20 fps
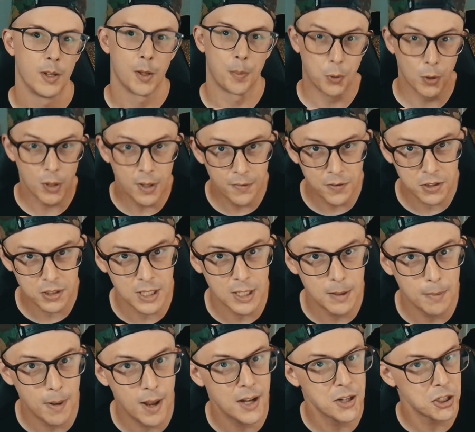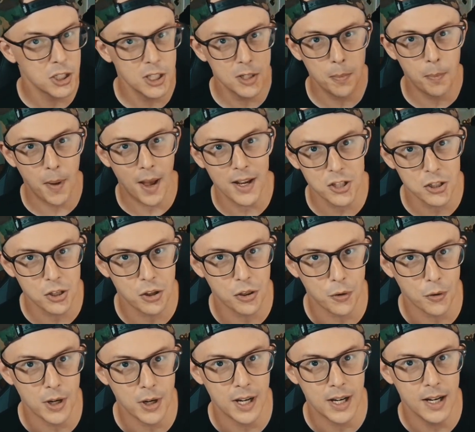previously mentioned best
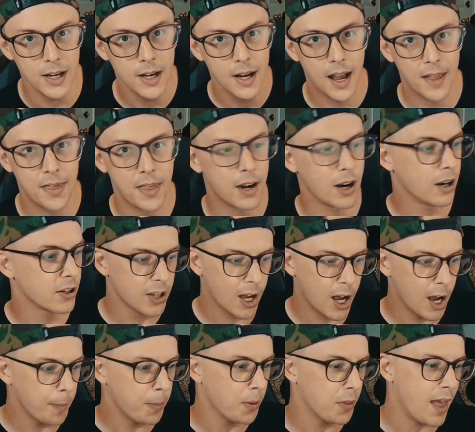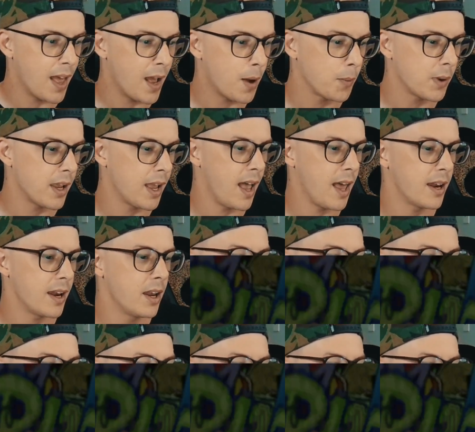three, and then on top of that we had